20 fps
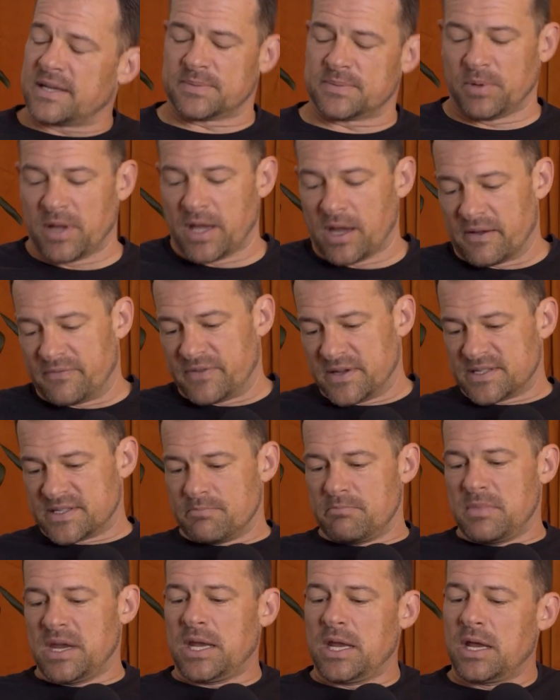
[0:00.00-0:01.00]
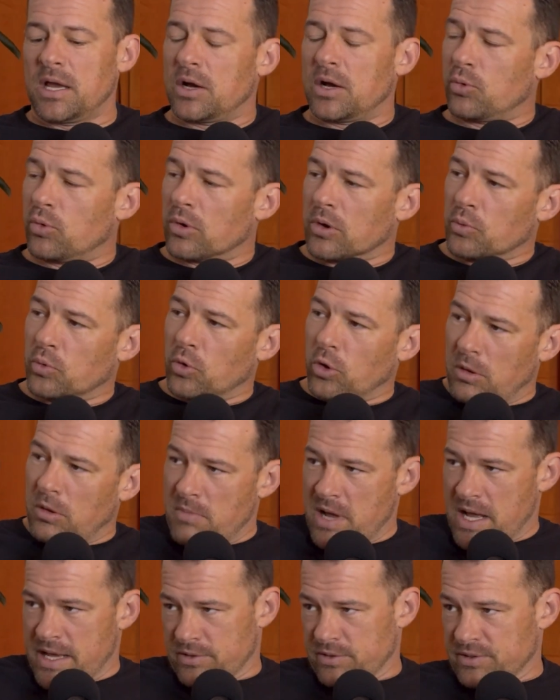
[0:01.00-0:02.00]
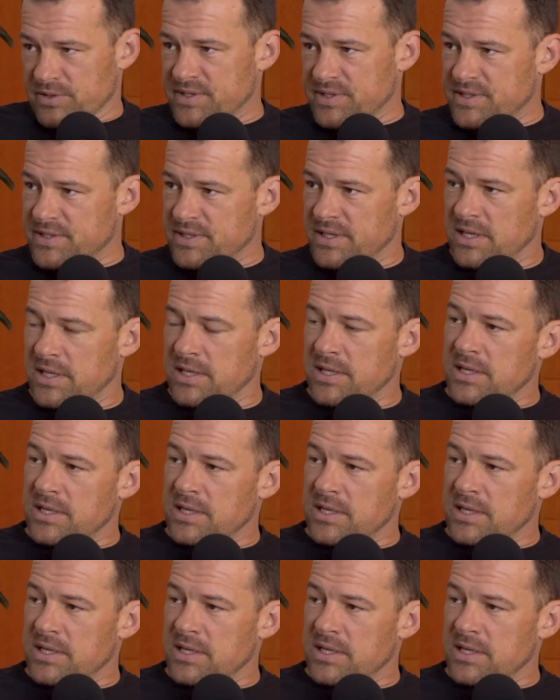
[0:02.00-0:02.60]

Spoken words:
Next playoff is media or role models.